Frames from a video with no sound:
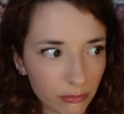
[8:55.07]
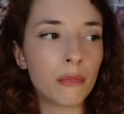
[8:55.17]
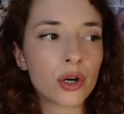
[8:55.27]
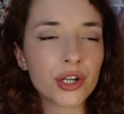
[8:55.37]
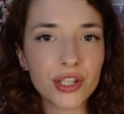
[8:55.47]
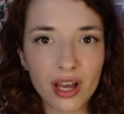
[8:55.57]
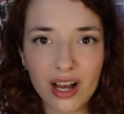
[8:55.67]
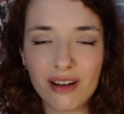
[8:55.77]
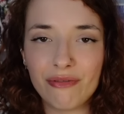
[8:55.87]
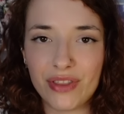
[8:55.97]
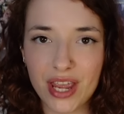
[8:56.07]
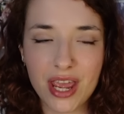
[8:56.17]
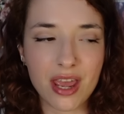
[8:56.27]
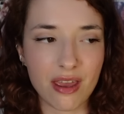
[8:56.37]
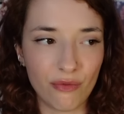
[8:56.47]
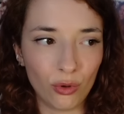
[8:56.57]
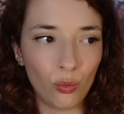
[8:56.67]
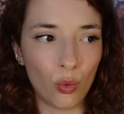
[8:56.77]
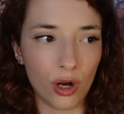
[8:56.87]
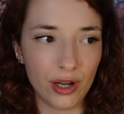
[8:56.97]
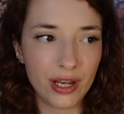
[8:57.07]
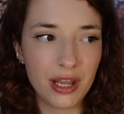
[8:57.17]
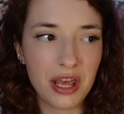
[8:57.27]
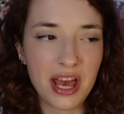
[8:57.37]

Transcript: Marks of the Evil One